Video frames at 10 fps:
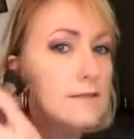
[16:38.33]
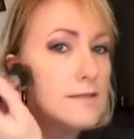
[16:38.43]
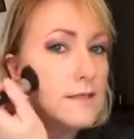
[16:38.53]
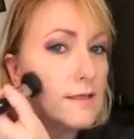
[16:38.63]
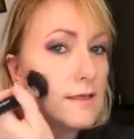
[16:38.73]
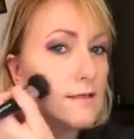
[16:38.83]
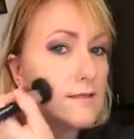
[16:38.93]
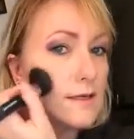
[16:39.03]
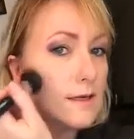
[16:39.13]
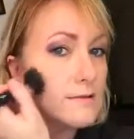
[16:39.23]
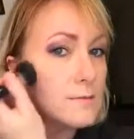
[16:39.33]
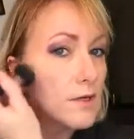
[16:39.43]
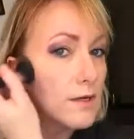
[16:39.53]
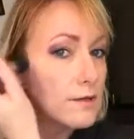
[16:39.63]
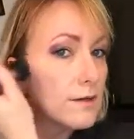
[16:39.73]
dig in to get some
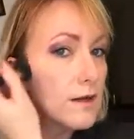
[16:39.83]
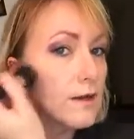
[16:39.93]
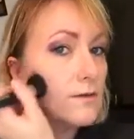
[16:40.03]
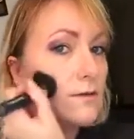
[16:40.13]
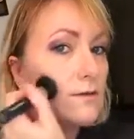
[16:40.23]
color out.